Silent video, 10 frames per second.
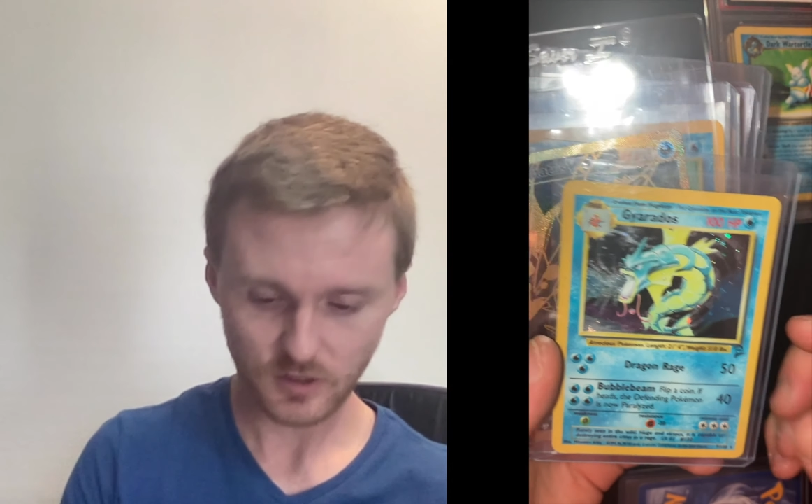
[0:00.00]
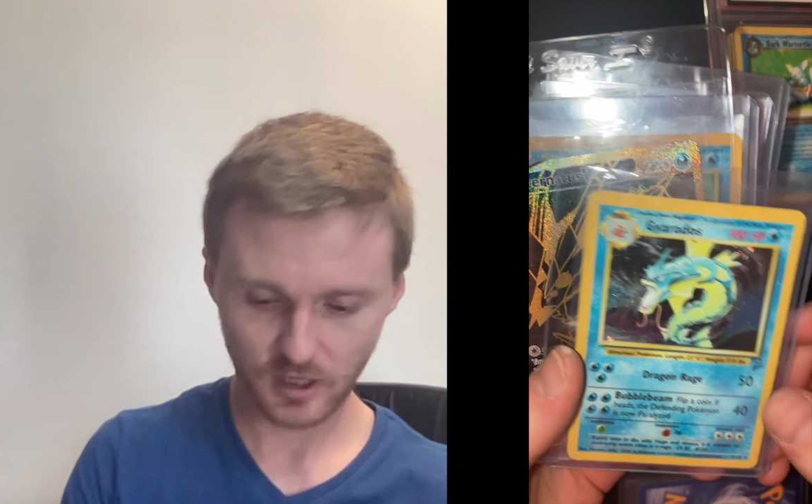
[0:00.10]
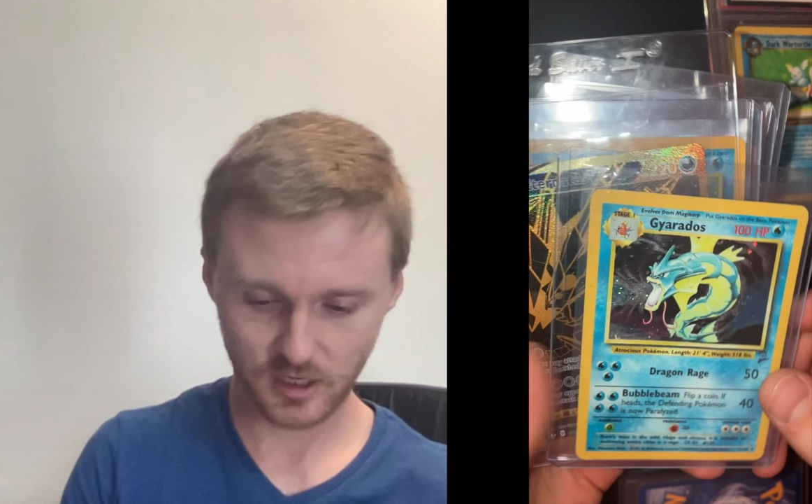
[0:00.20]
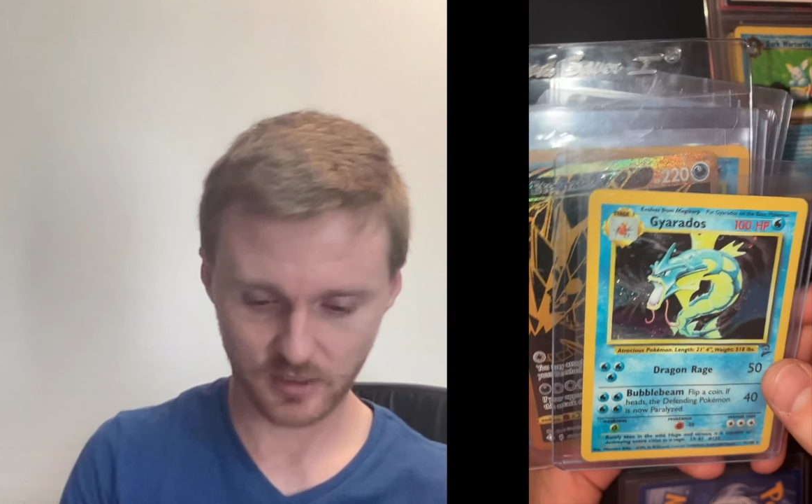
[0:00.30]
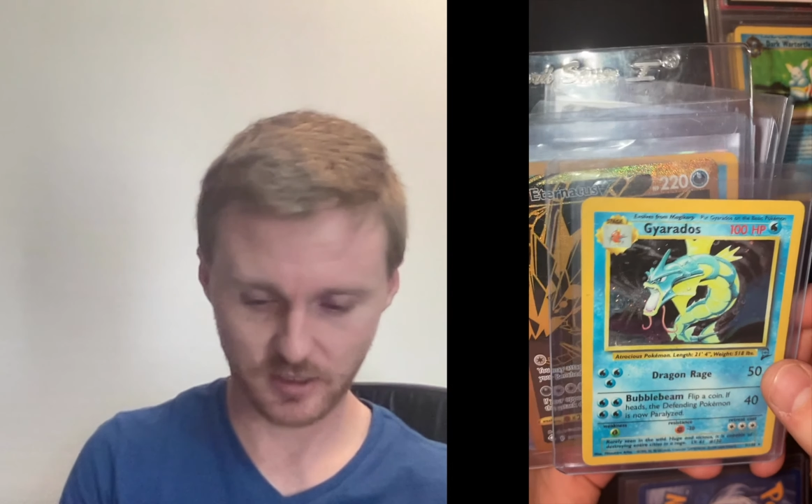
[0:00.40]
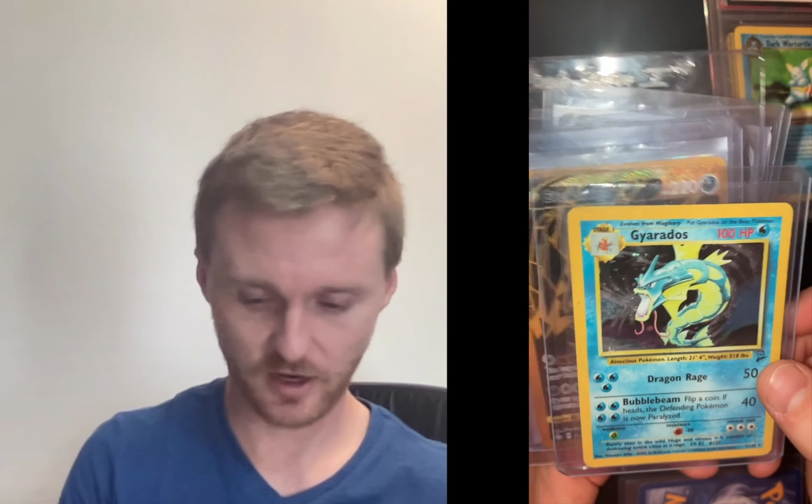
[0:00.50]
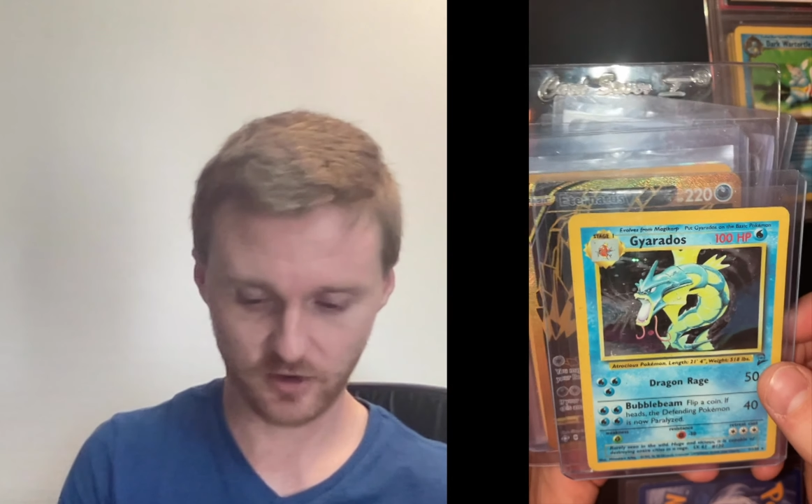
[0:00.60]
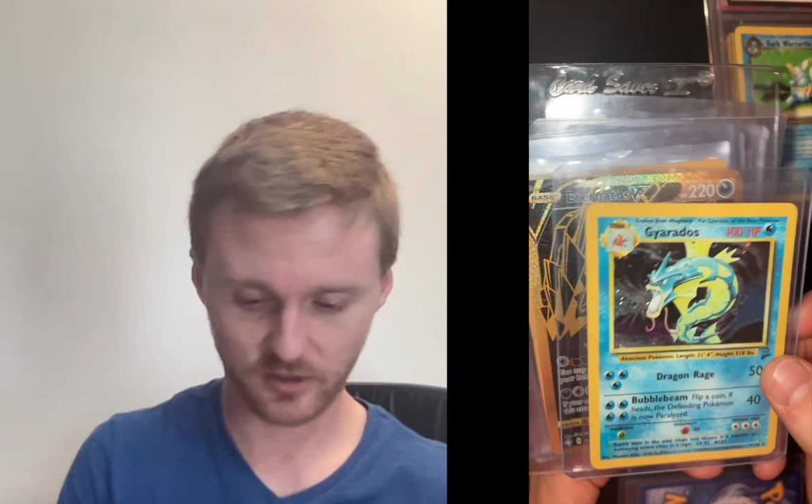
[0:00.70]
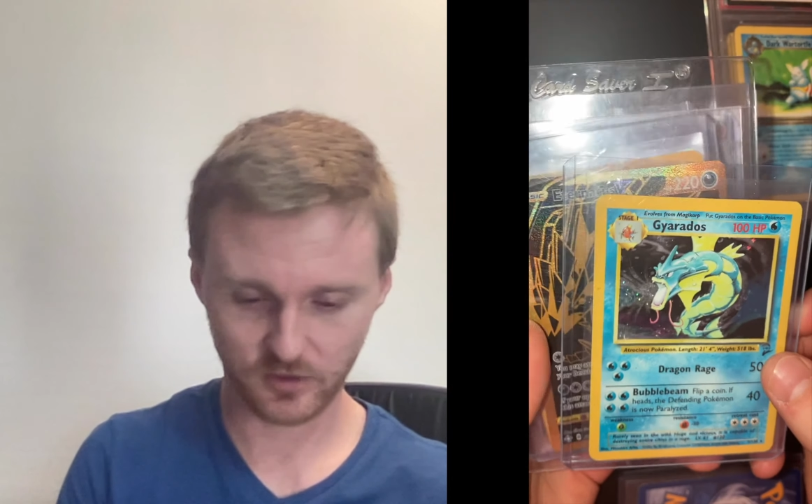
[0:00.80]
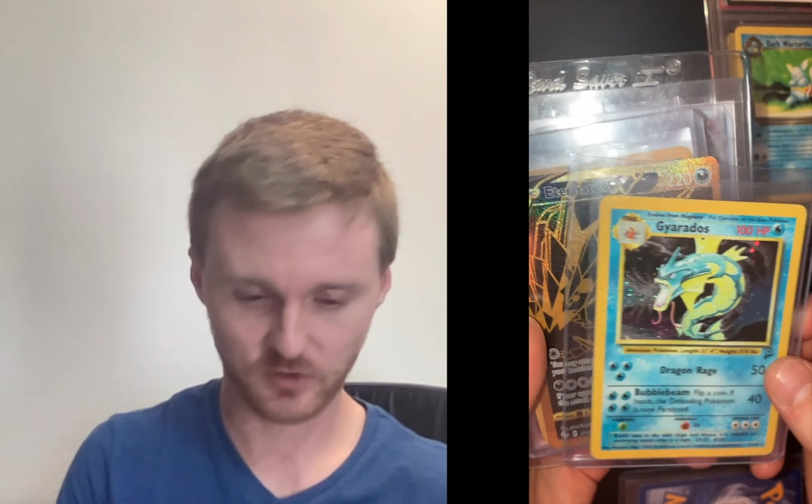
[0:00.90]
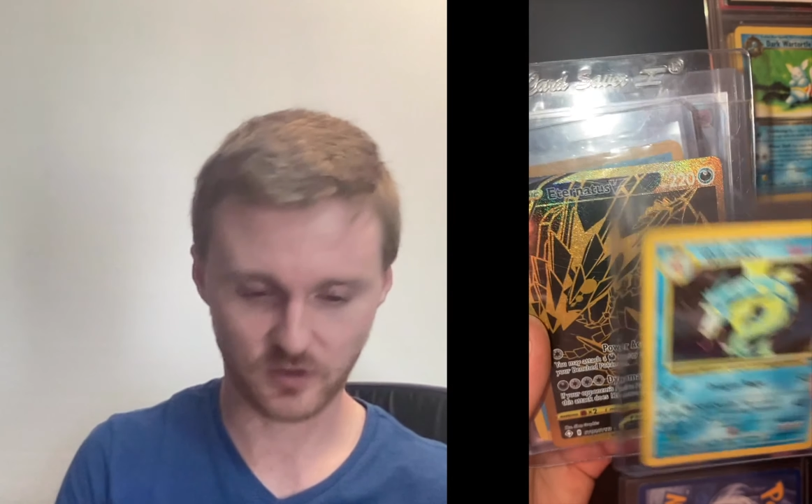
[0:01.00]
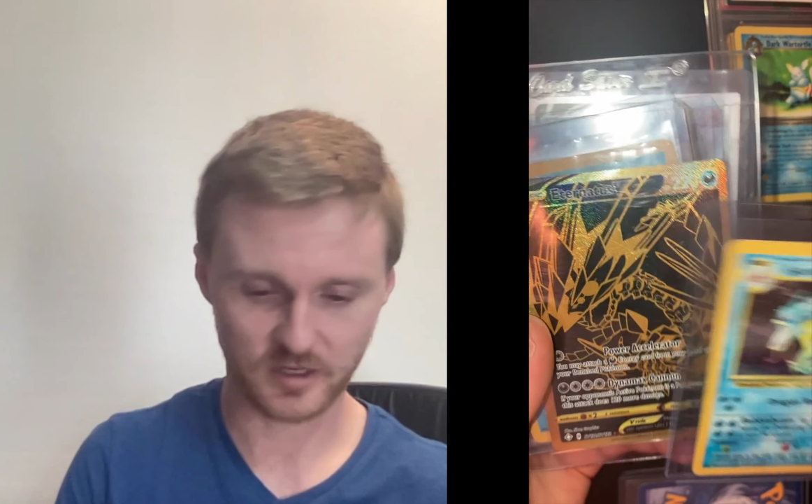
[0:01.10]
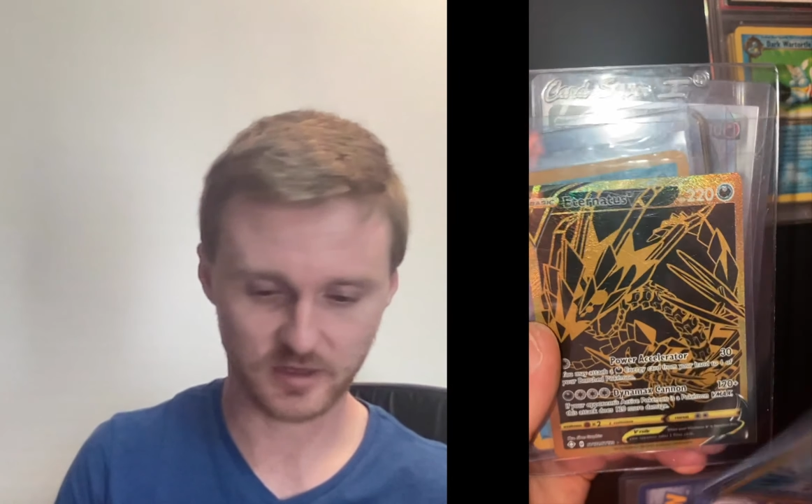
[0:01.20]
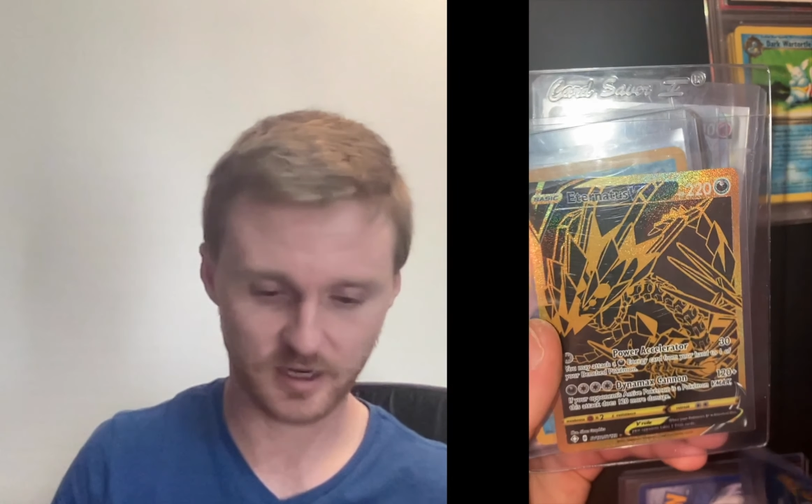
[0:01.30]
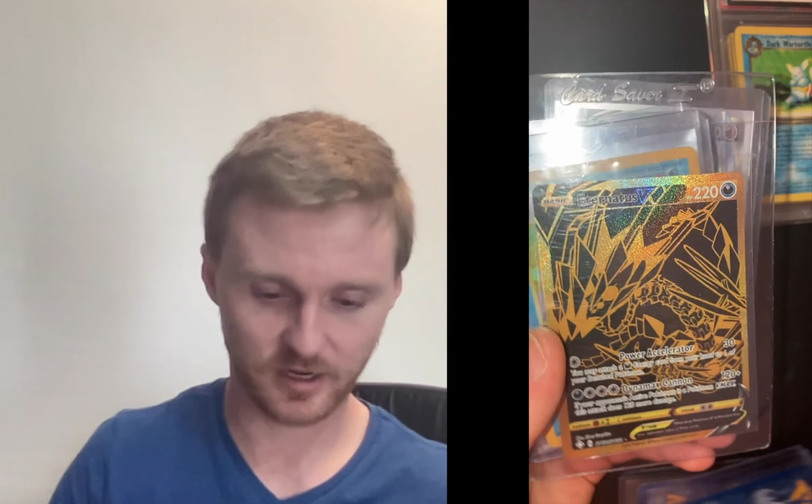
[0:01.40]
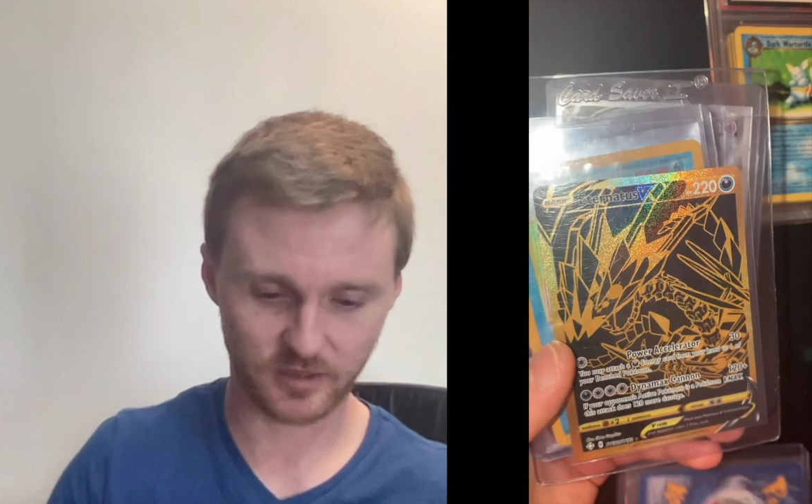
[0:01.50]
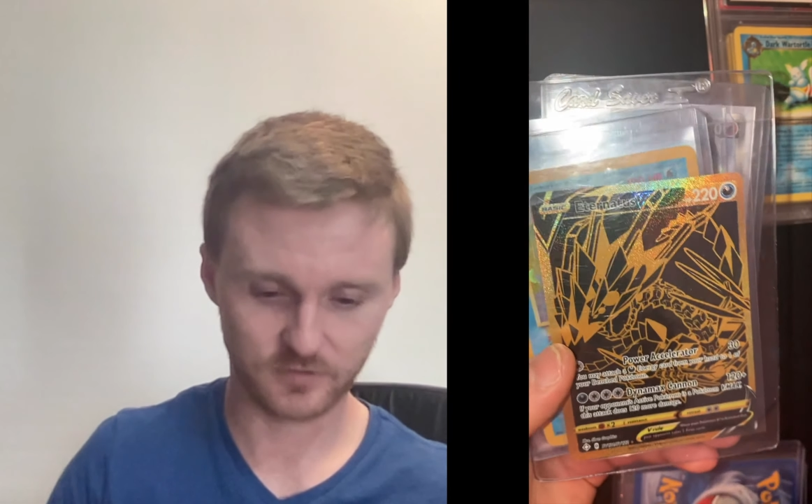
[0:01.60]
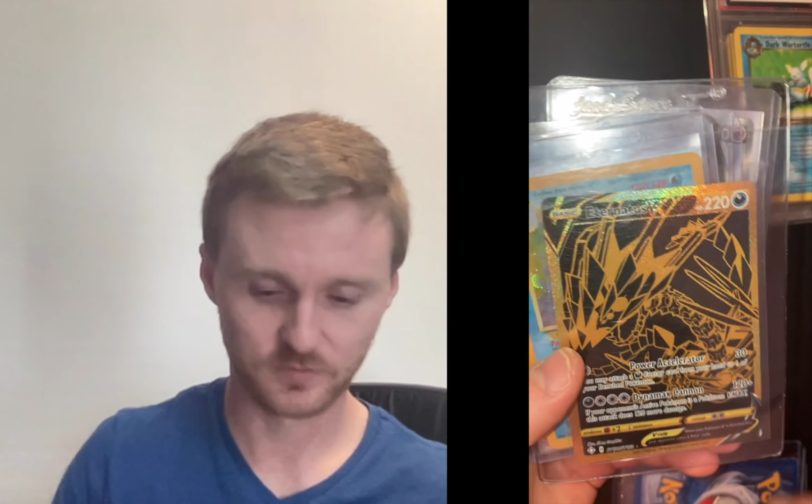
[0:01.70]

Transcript: Gyarados right there.